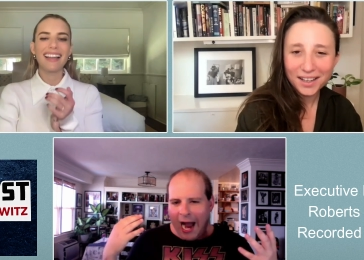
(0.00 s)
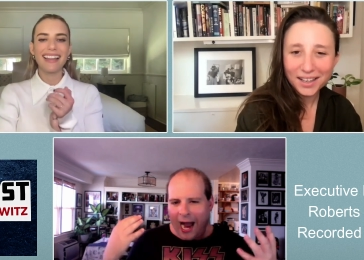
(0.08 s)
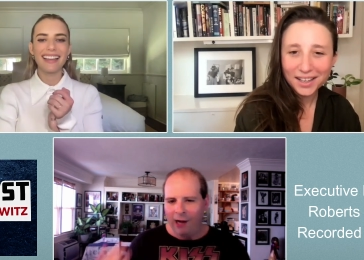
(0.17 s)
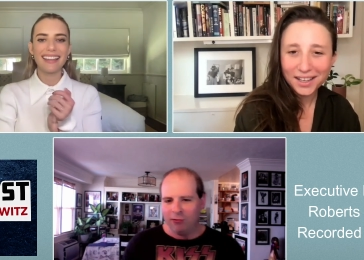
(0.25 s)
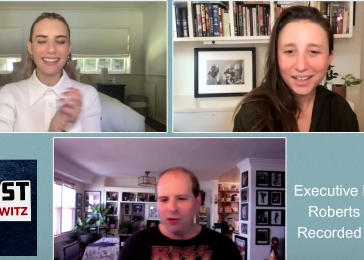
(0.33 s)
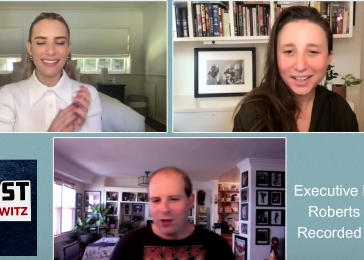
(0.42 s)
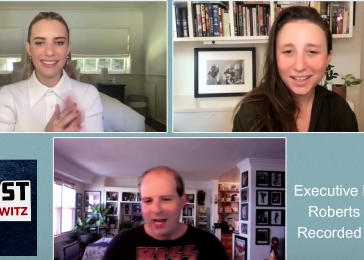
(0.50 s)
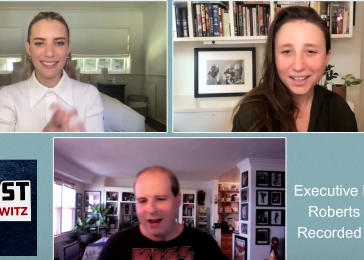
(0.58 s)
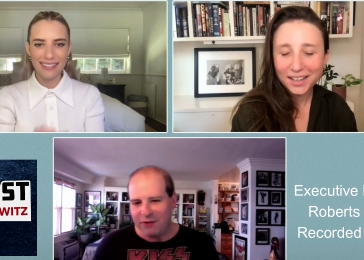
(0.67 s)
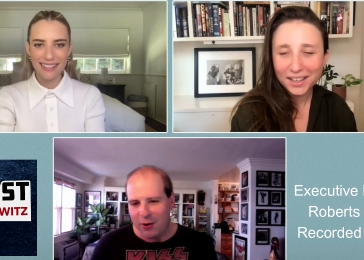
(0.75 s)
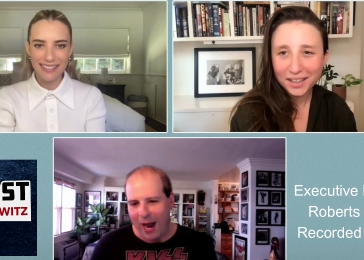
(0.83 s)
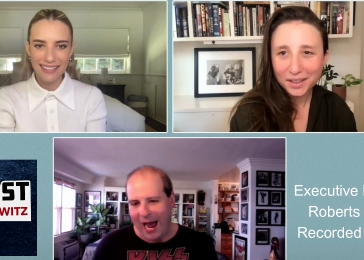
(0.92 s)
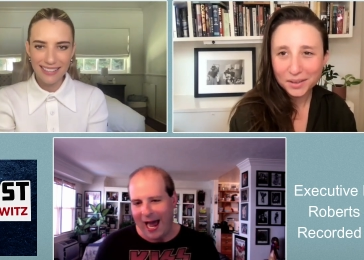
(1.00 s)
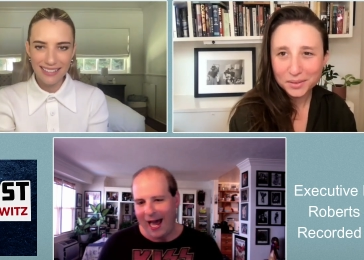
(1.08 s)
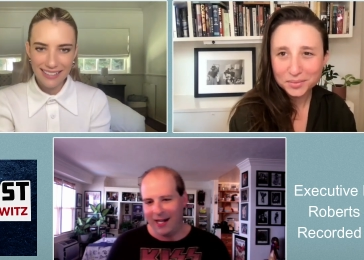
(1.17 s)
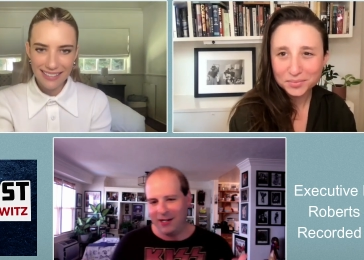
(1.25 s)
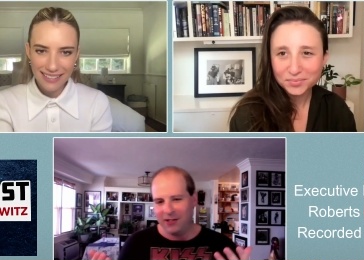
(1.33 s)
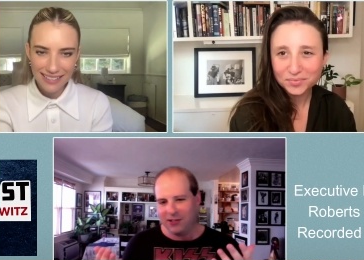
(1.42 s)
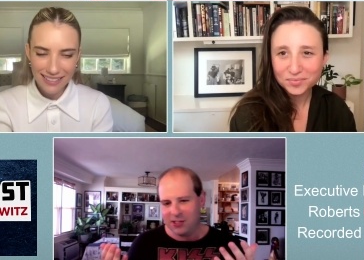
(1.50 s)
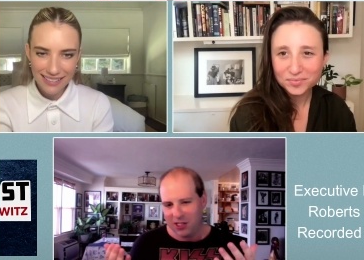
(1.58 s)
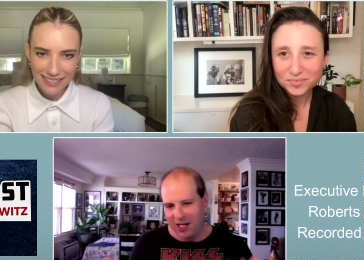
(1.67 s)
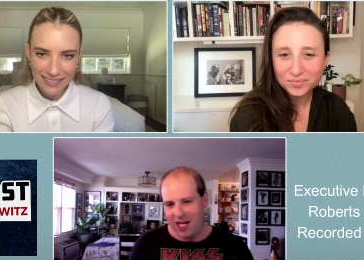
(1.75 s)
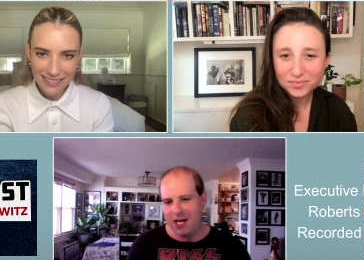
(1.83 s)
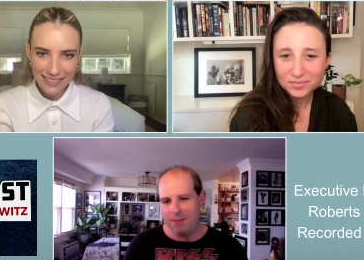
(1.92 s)
Speaker 1: How long have you had
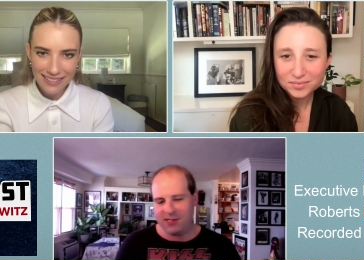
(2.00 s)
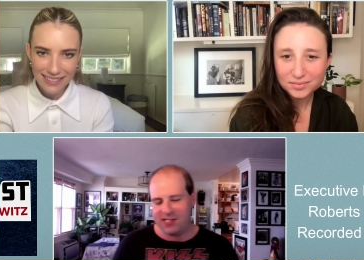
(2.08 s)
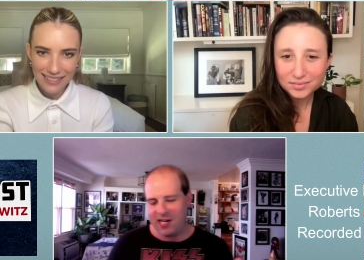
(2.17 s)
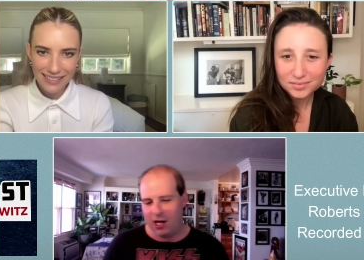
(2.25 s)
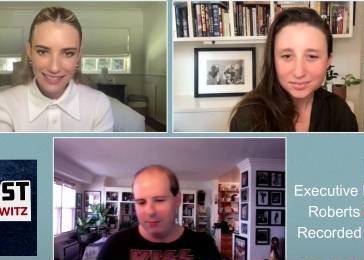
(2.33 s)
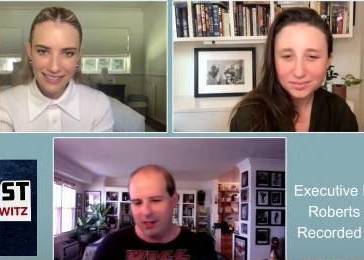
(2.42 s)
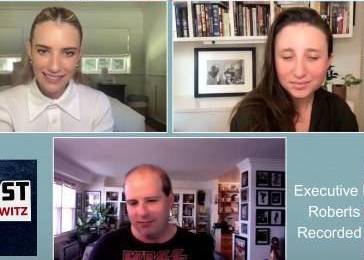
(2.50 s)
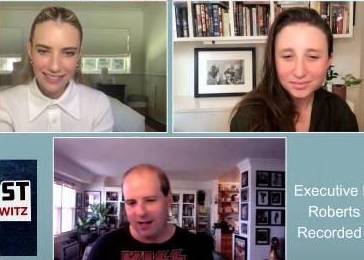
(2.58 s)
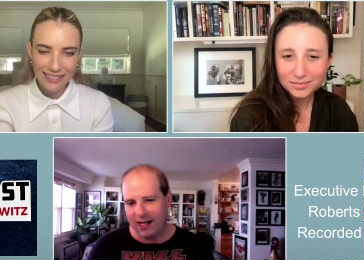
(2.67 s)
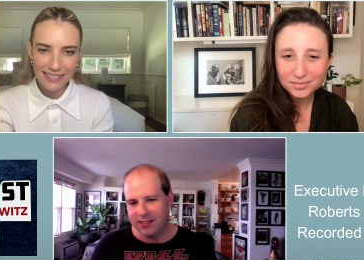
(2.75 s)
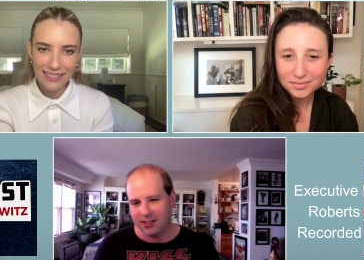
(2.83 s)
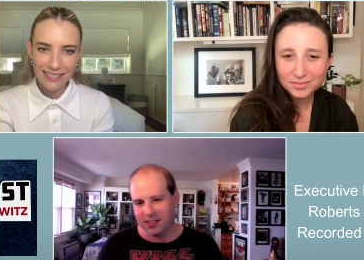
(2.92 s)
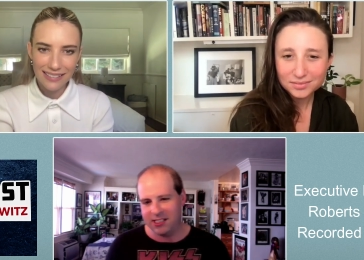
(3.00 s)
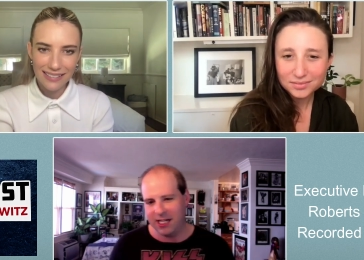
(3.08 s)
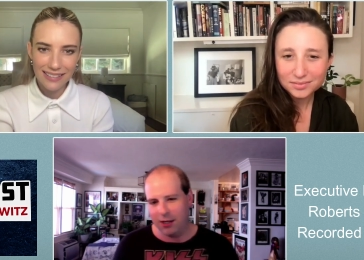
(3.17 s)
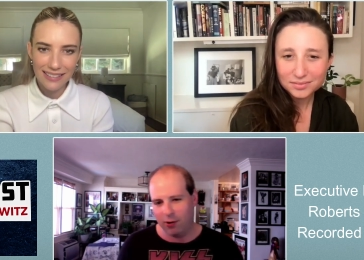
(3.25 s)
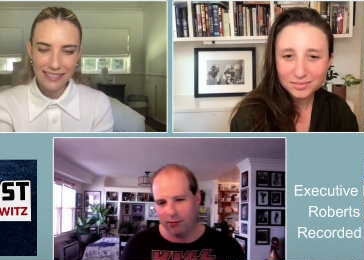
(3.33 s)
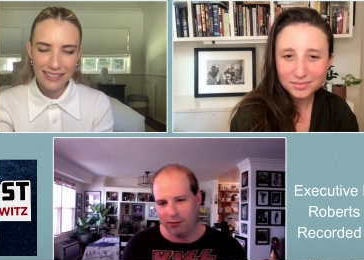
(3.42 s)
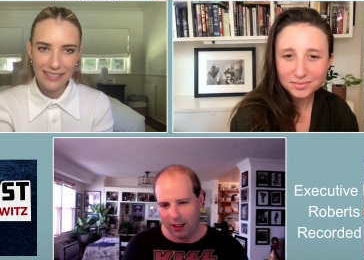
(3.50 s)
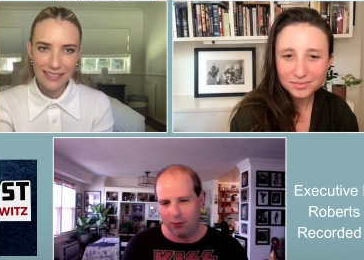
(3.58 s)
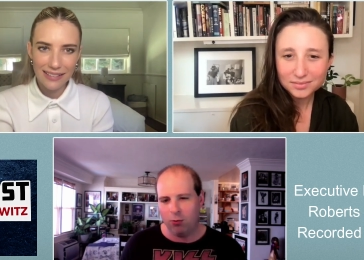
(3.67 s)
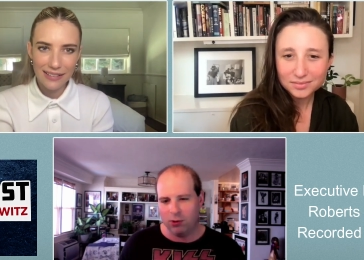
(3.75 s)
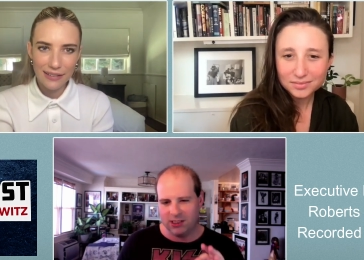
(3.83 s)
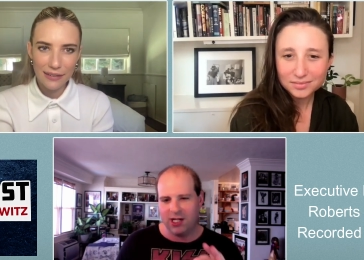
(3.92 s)
to keep Tell Me Lies a secret? Like,
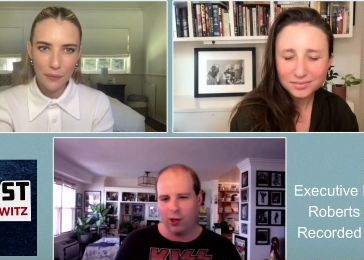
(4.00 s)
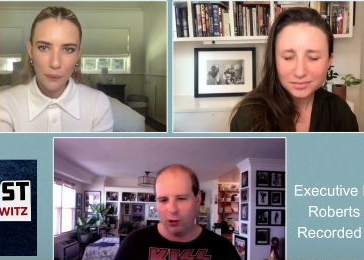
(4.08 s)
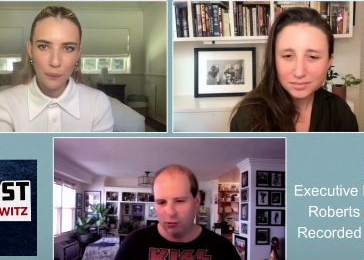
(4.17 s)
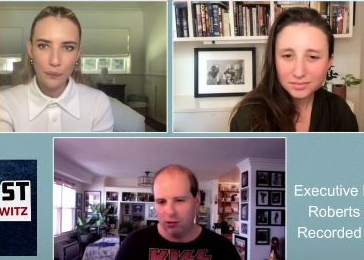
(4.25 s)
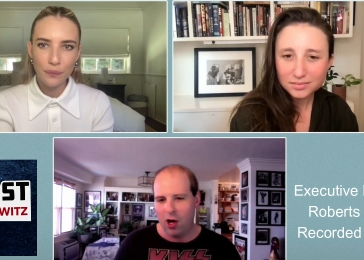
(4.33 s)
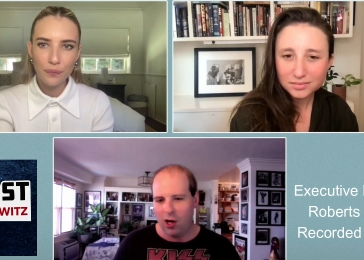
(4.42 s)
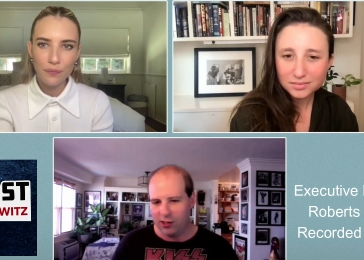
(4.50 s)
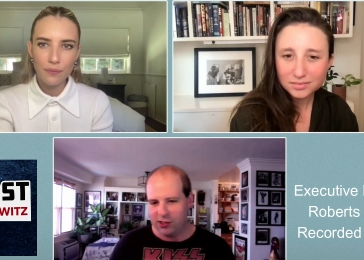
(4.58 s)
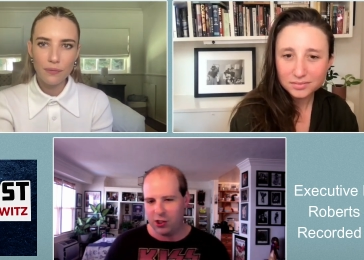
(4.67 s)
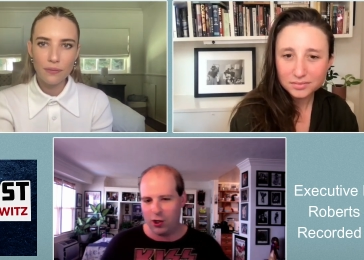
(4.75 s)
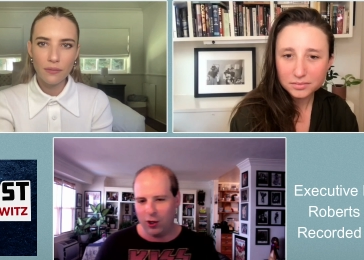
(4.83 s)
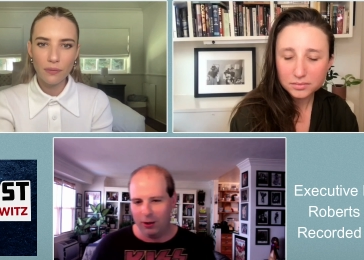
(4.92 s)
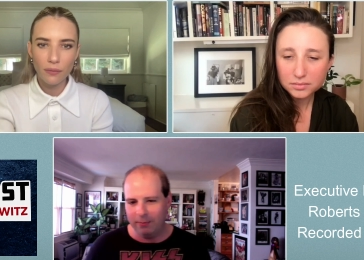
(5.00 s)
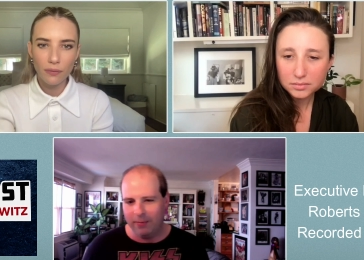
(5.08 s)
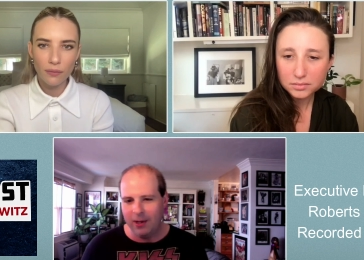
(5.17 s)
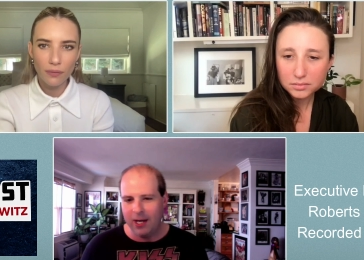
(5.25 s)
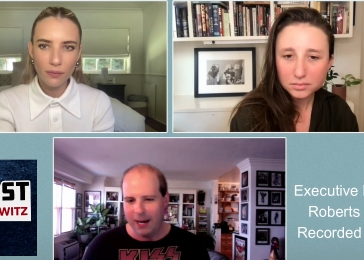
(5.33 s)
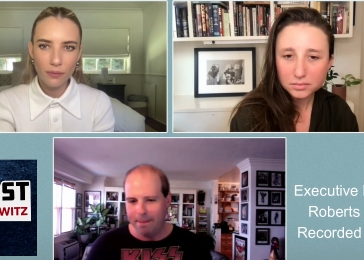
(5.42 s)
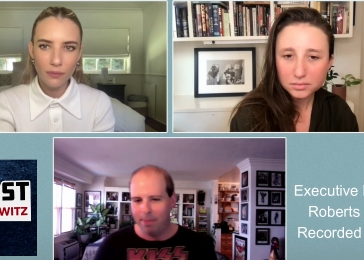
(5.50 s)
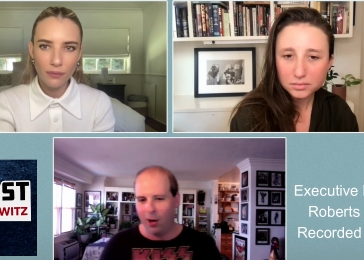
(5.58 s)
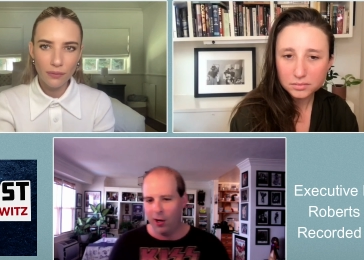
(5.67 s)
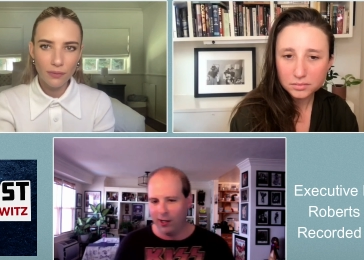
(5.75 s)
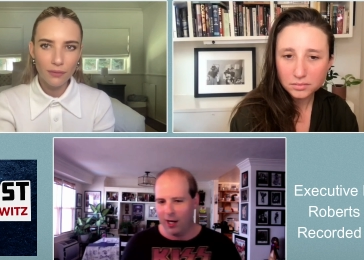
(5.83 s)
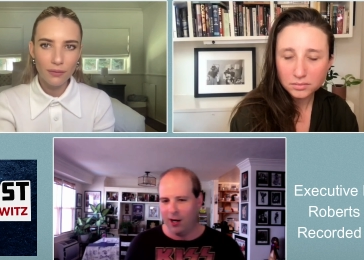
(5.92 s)
was there a long-term
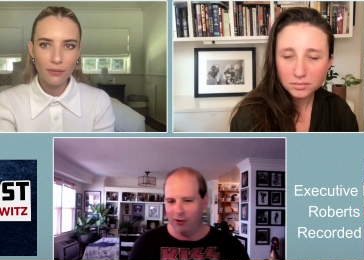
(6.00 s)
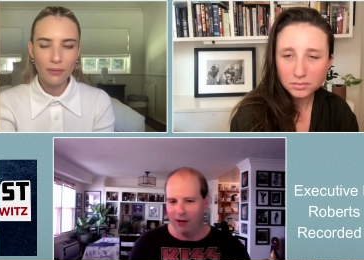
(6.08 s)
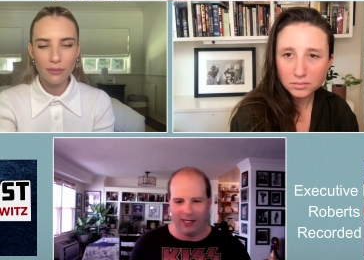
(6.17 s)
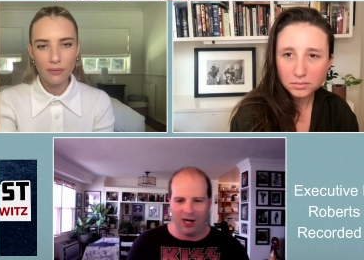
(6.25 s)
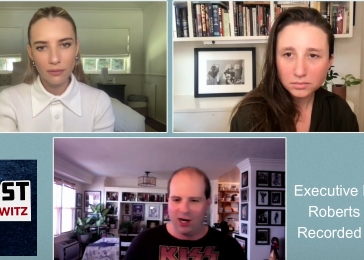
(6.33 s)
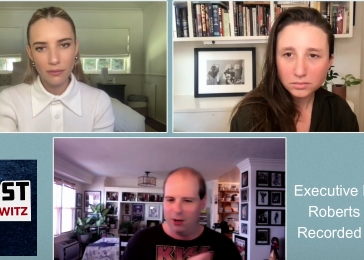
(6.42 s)
embargo? Like,